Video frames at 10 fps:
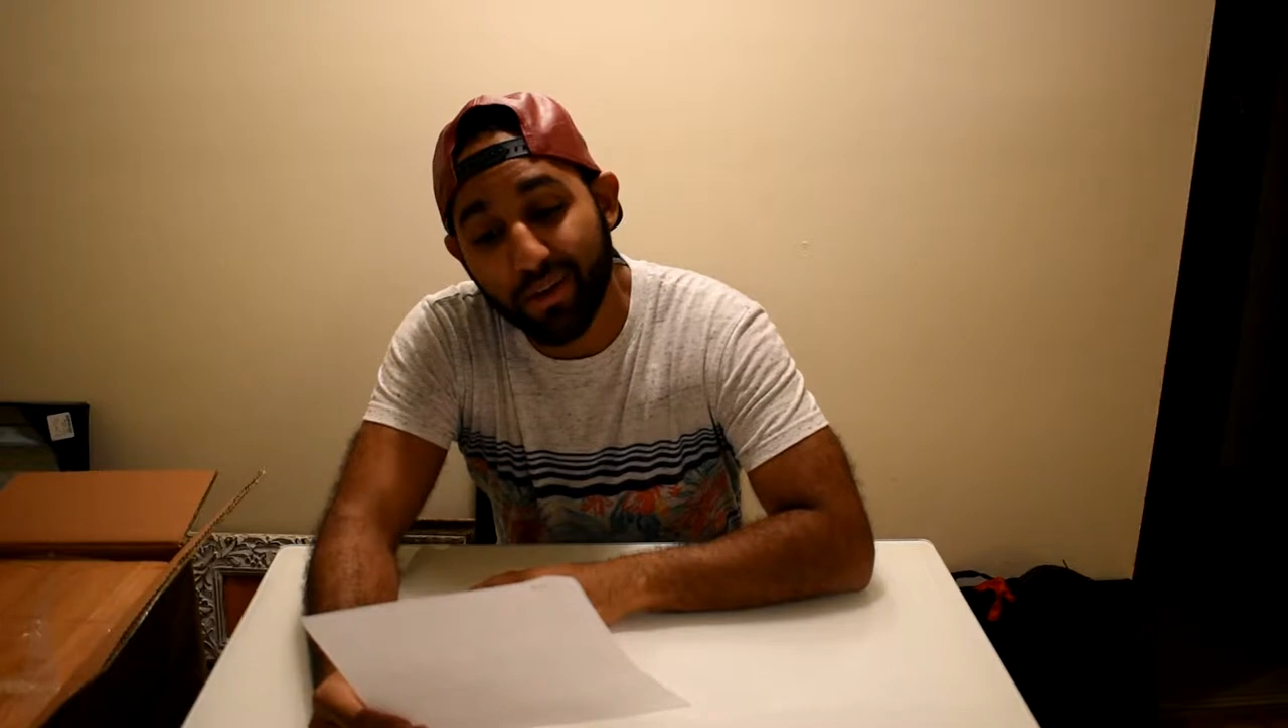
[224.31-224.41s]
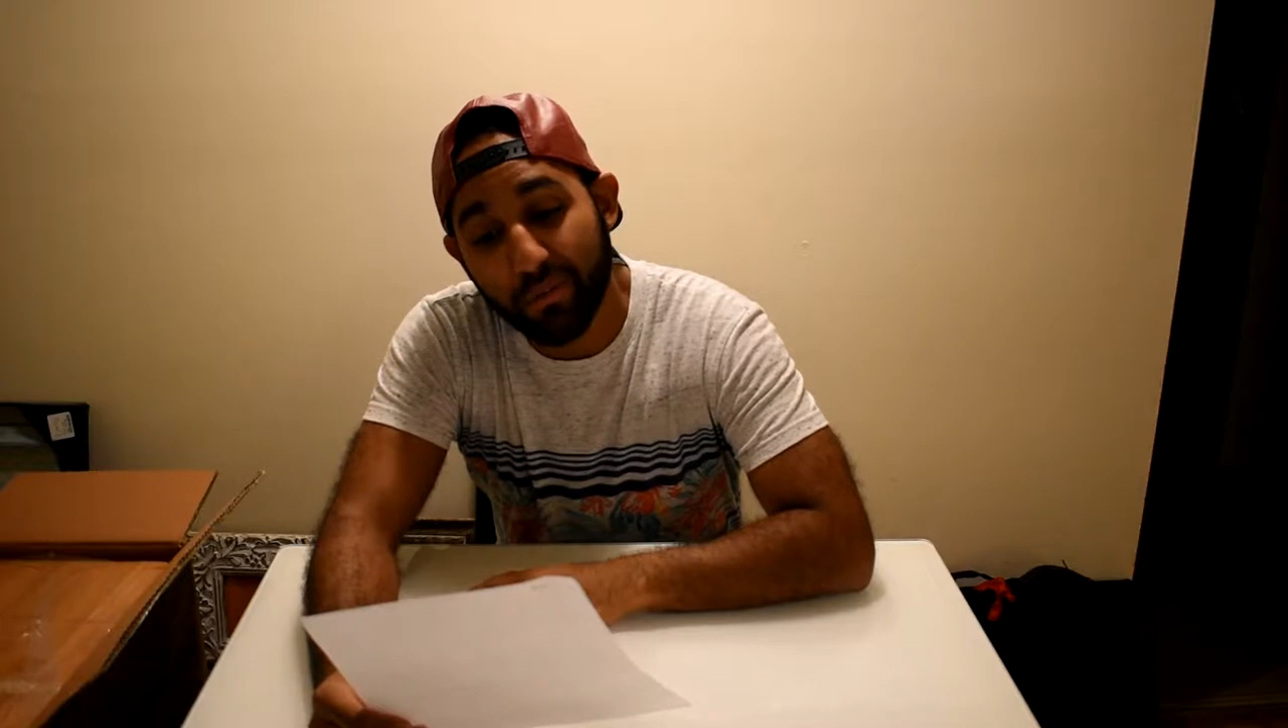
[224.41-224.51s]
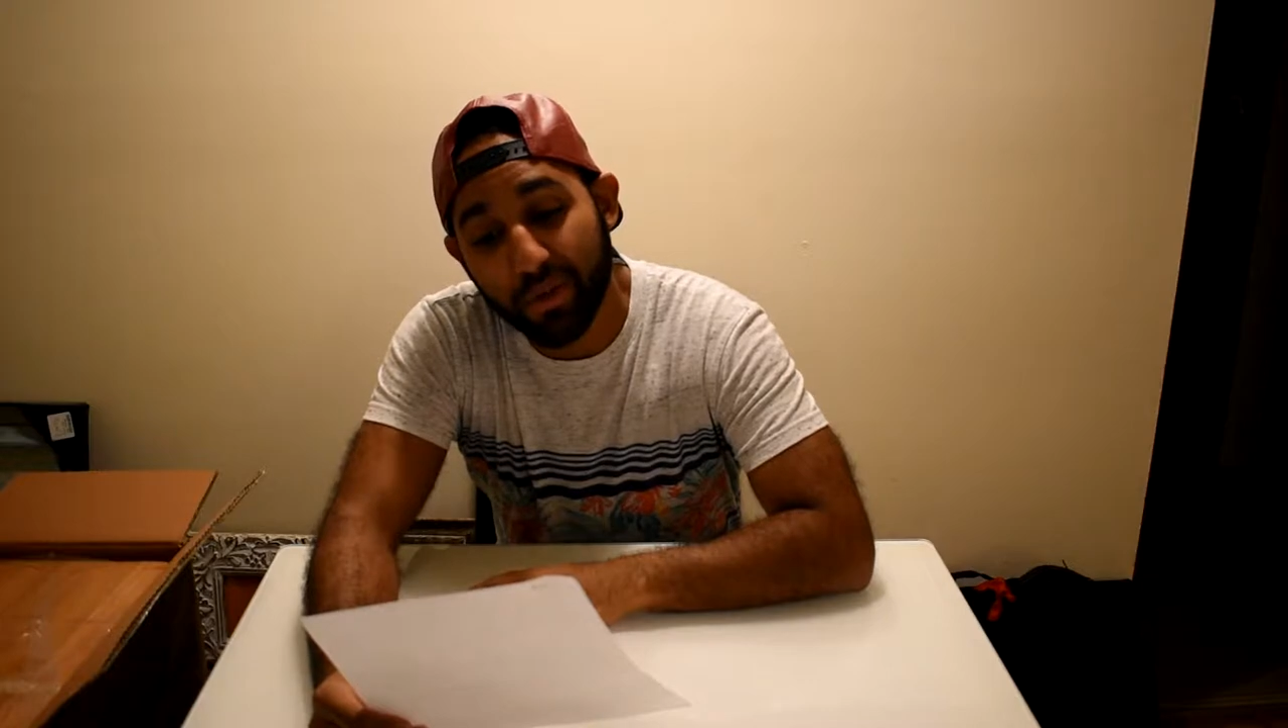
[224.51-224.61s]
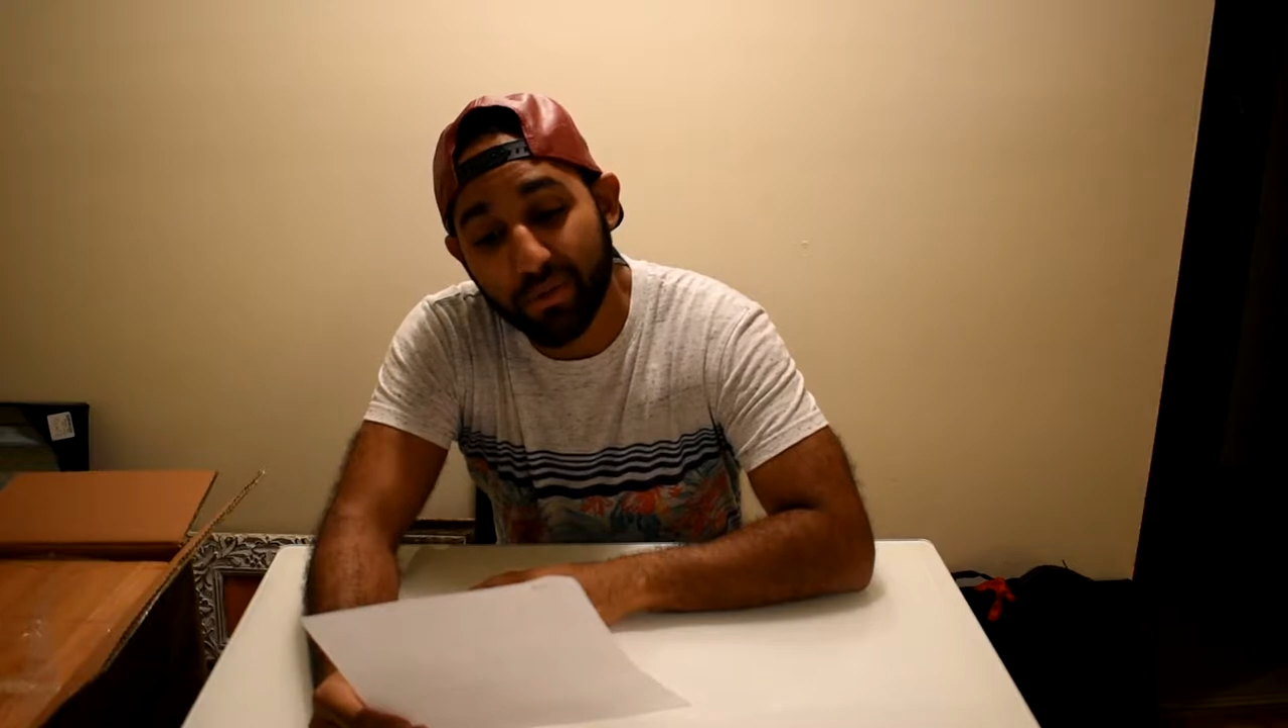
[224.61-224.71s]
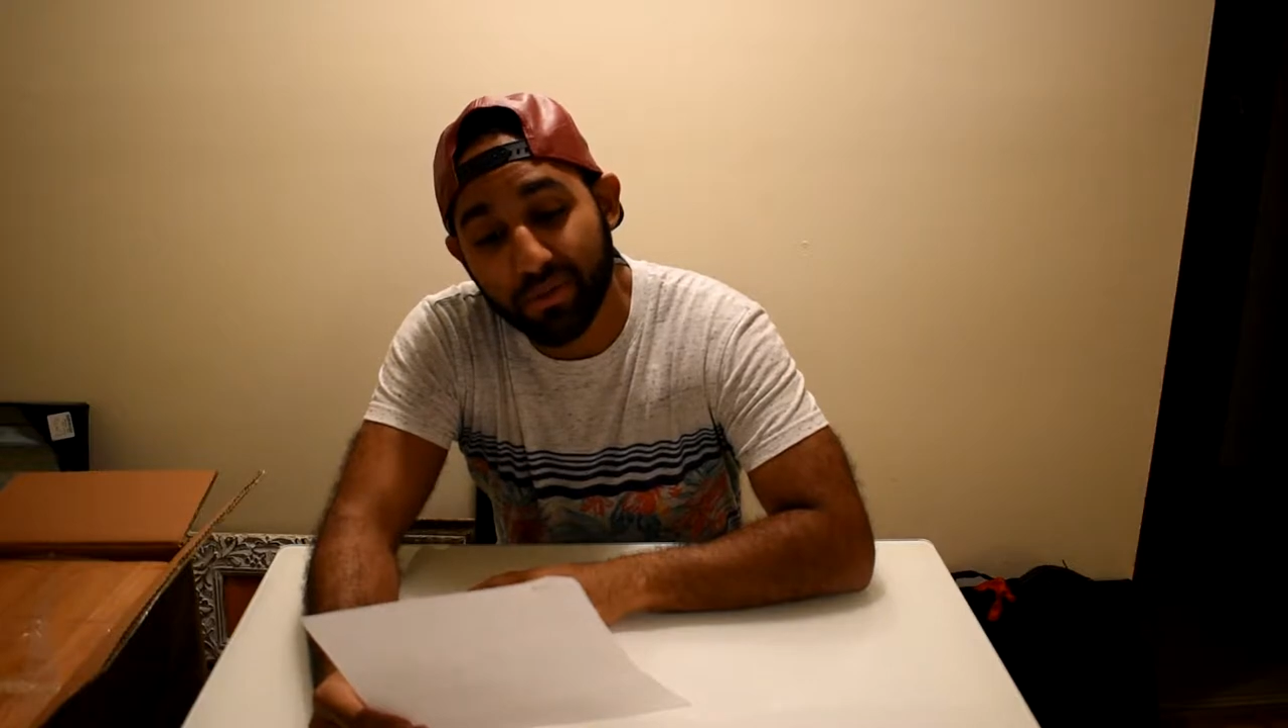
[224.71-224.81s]

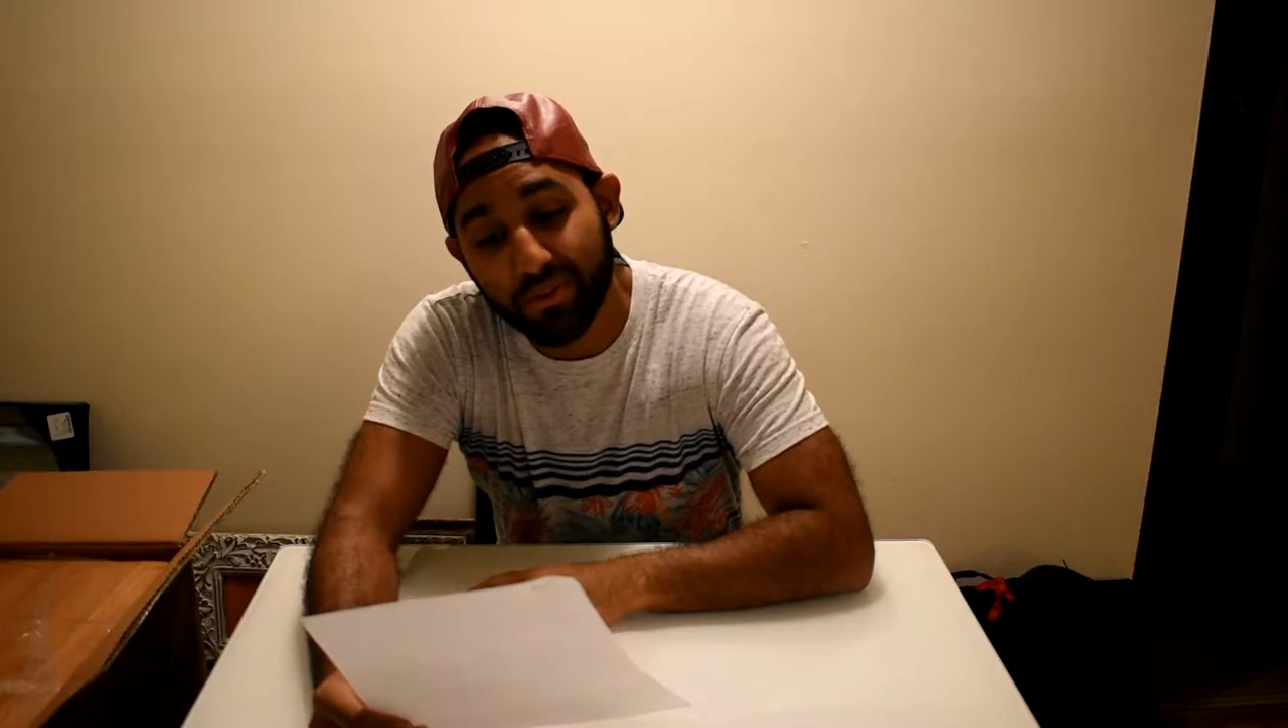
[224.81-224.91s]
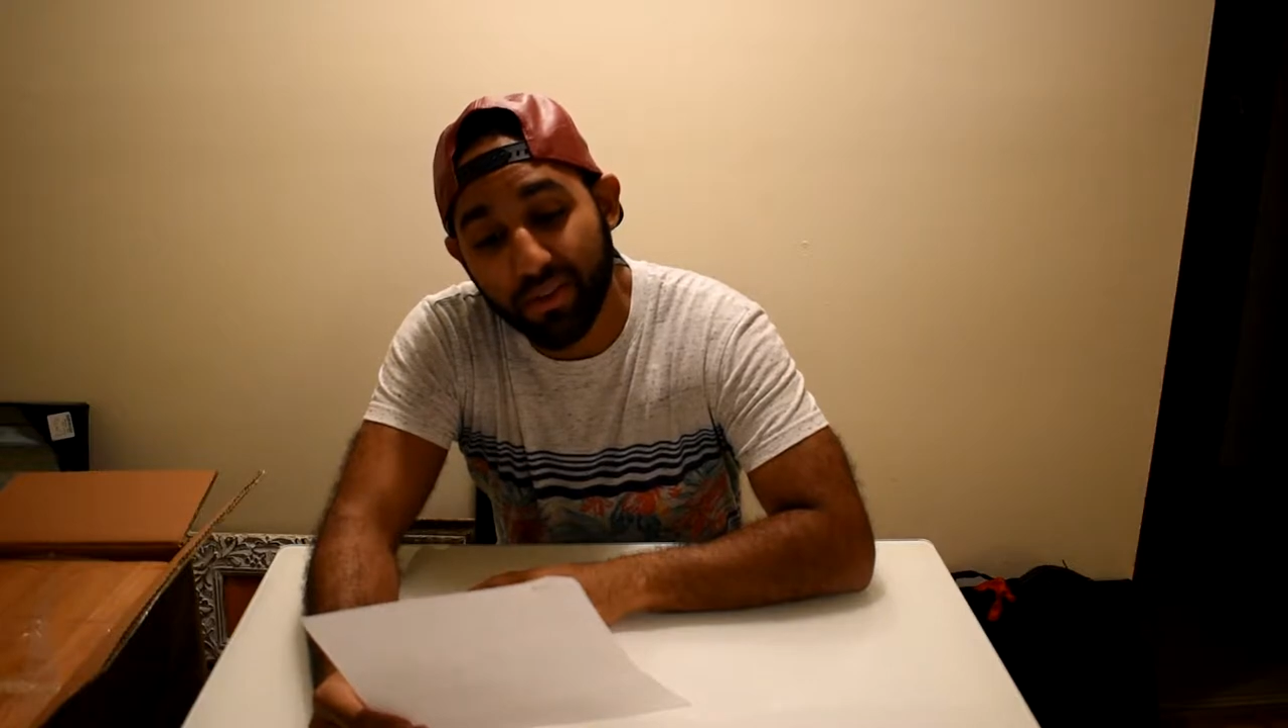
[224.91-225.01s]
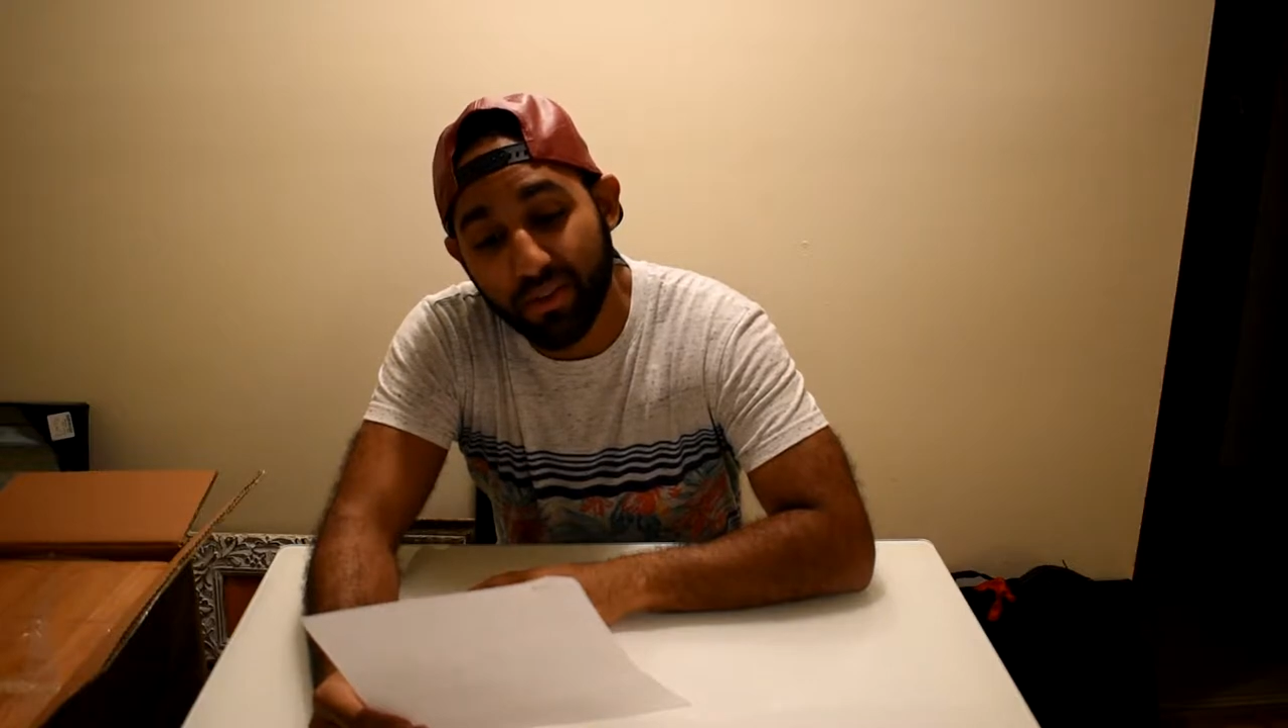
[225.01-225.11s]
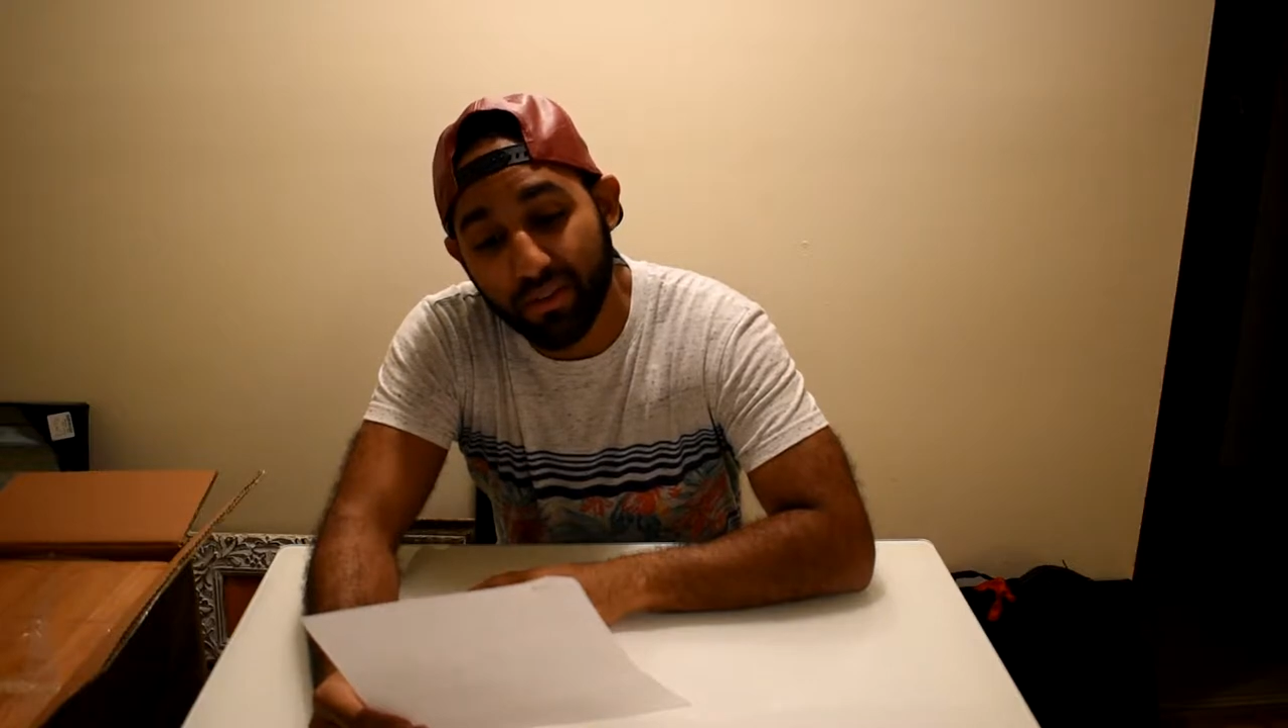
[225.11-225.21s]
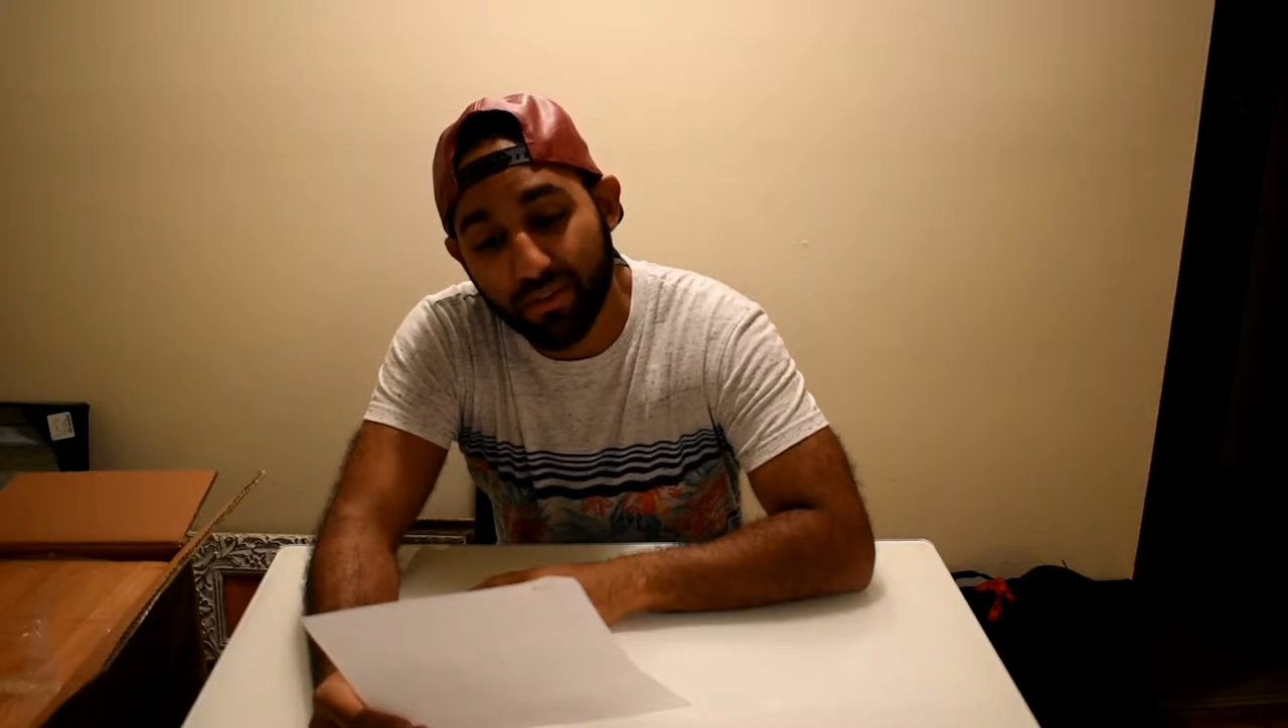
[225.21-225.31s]
Unbeatable
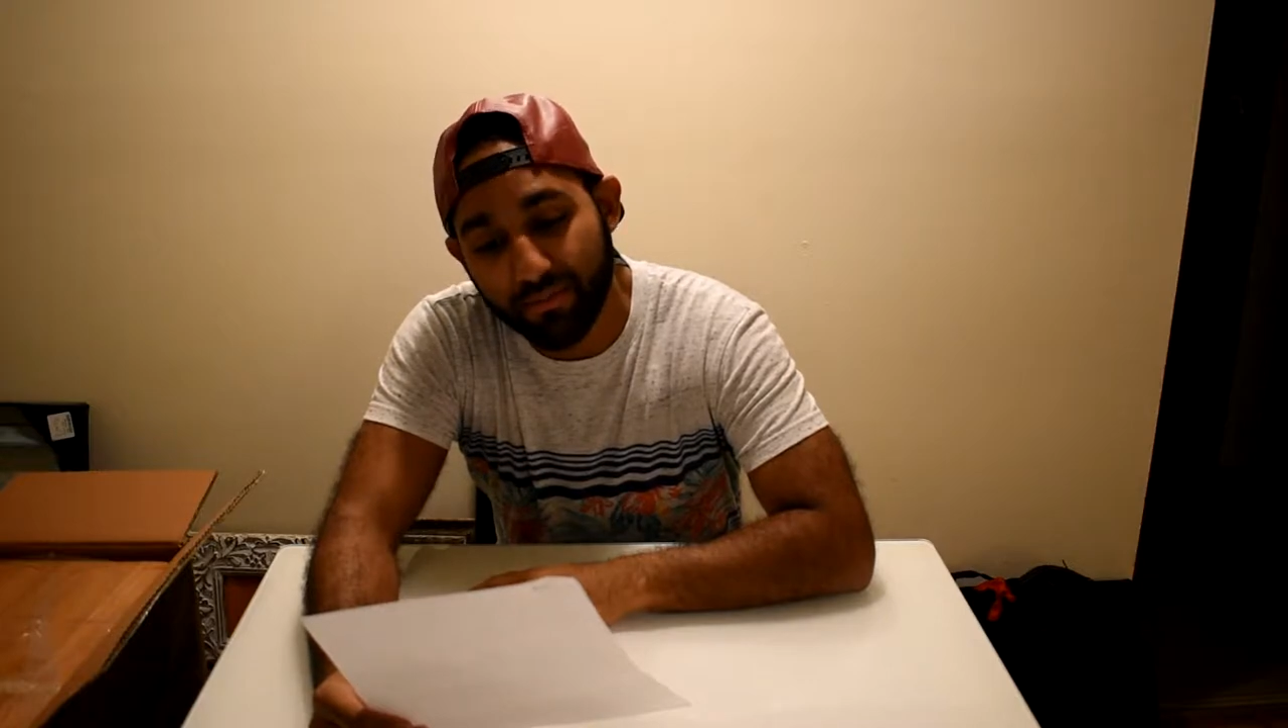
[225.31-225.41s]
Sale.